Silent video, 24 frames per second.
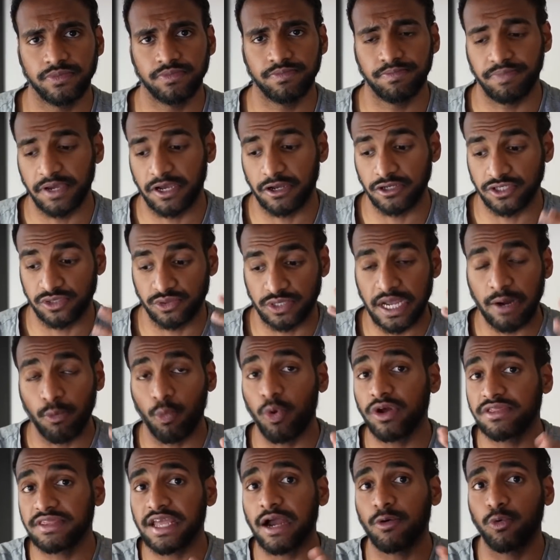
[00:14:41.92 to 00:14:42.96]
Because
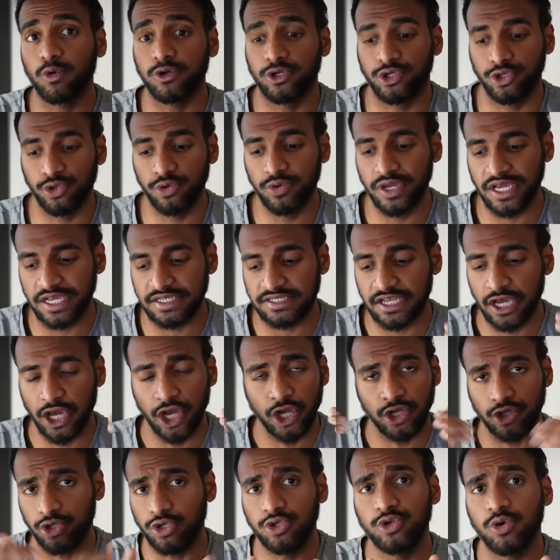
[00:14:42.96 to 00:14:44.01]
what that will do is
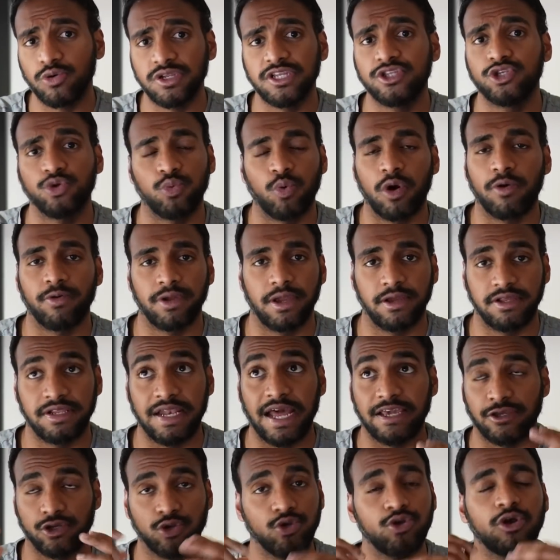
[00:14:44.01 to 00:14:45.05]
you don't need to worry.
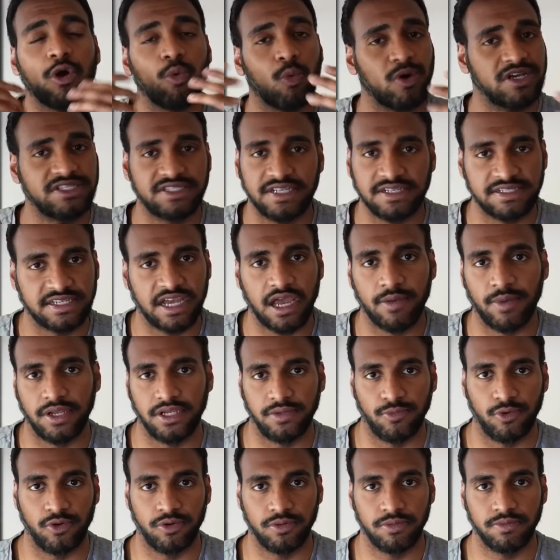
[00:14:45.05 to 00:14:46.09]
Like, you're not wasting time
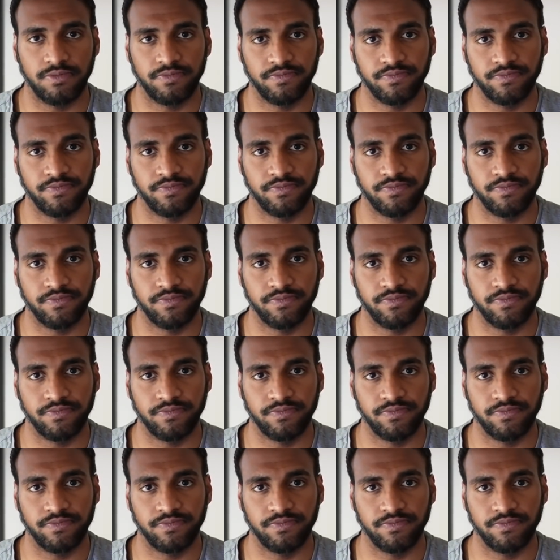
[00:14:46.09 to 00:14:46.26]
anymore.